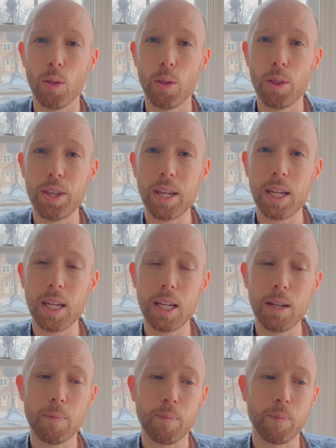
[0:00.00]

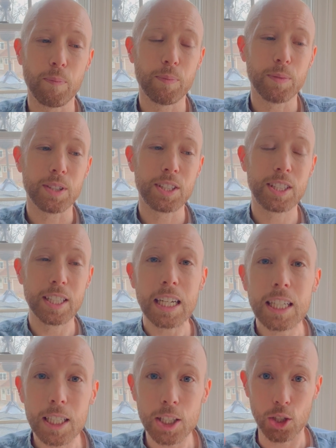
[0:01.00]
The
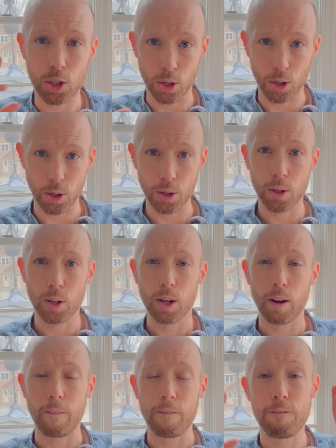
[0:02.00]
signature
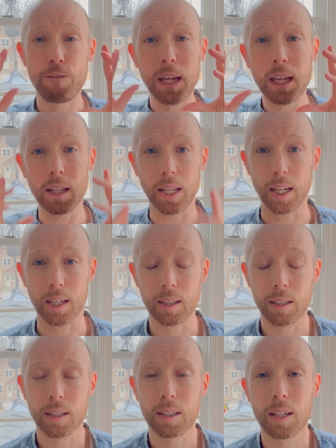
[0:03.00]

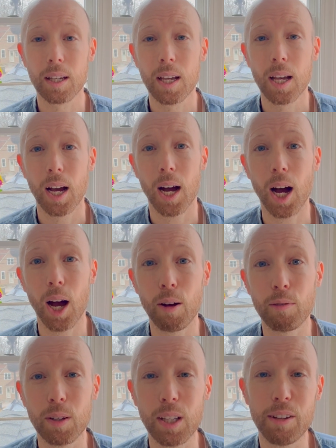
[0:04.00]
feeling of
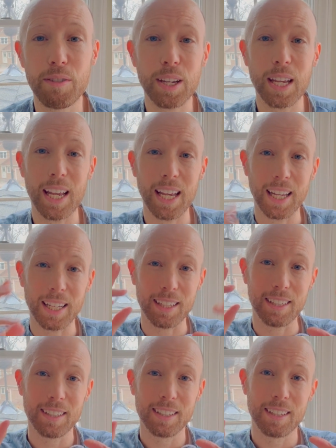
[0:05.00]
living
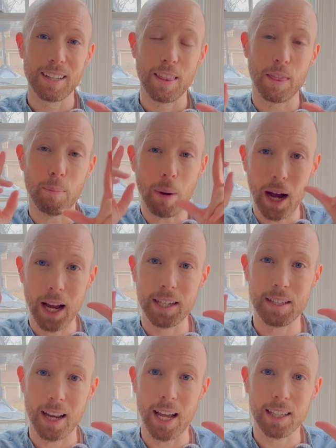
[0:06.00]
in the
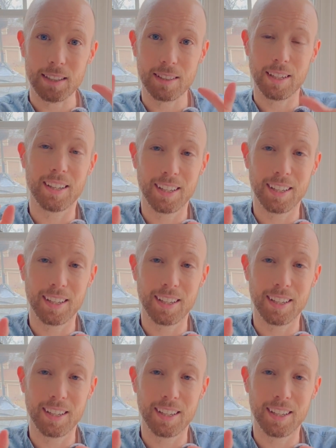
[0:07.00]
mind nest,